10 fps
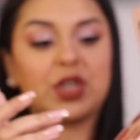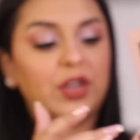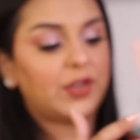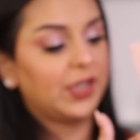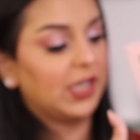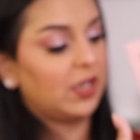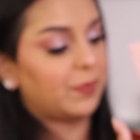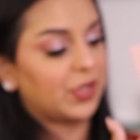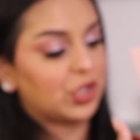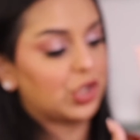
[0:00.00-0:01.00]
I really
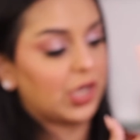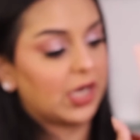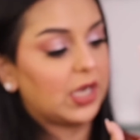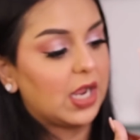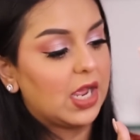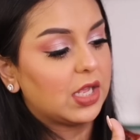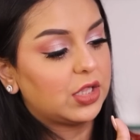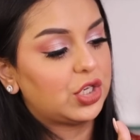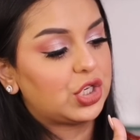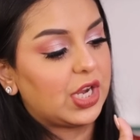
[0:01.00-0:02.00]
appreciate.
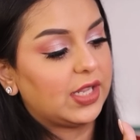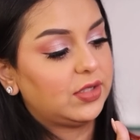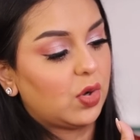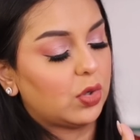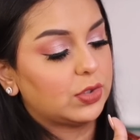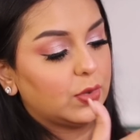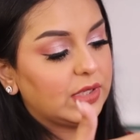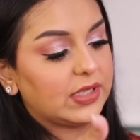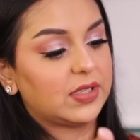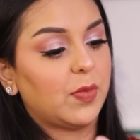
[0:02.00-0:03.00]
The shades also,
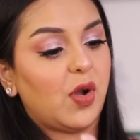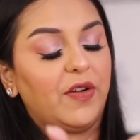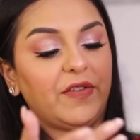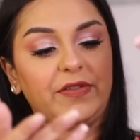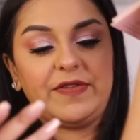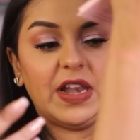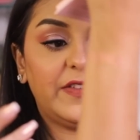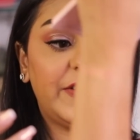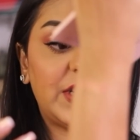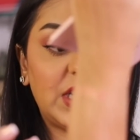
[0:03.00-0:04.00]
this is a more
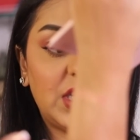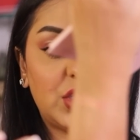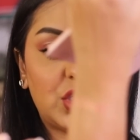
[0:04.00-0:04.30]
velvety